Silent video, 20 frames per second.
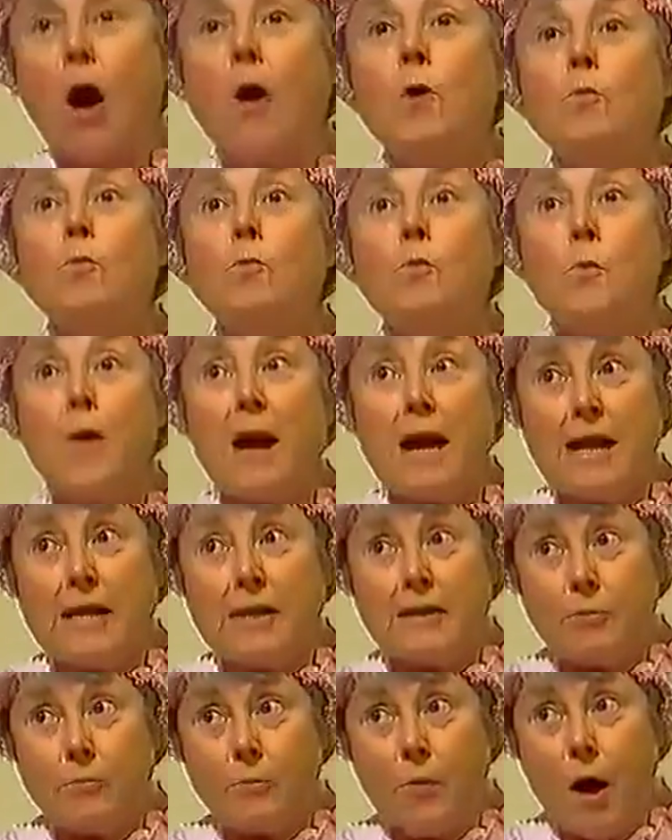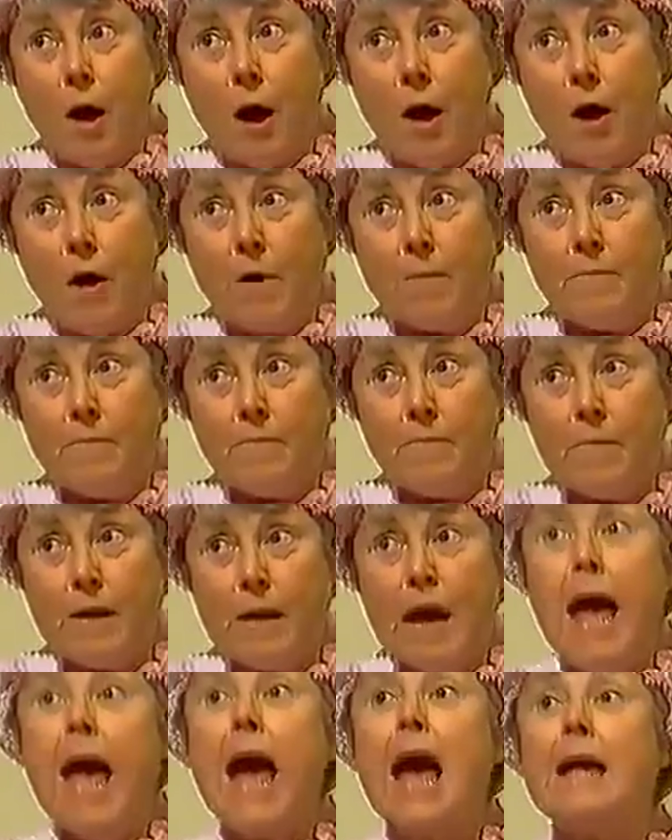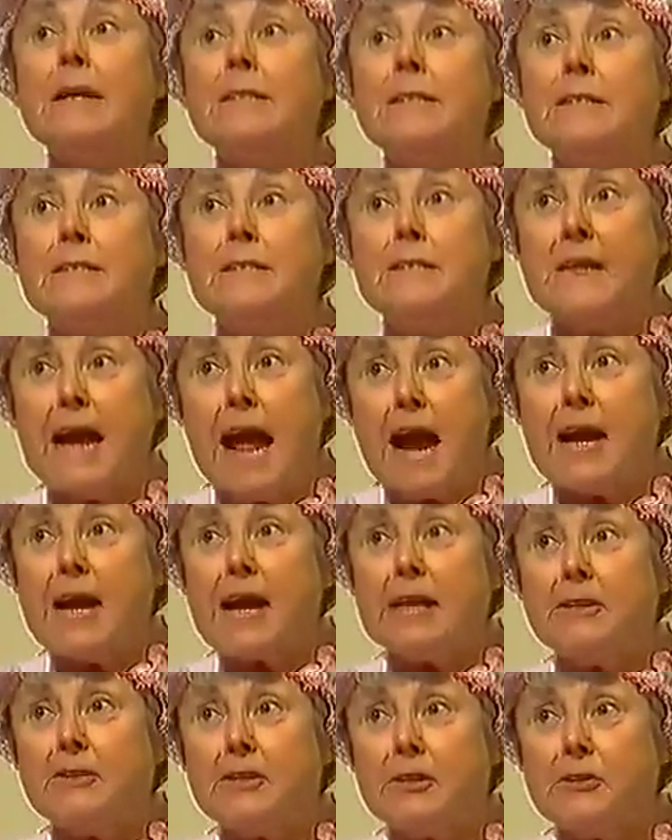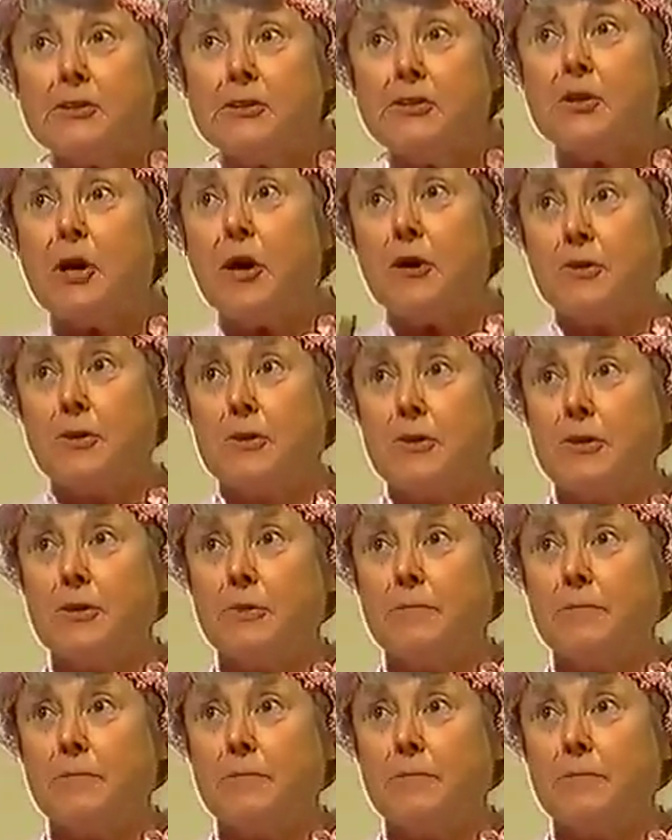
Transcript: Willie the Worm, and Derek the Skunk.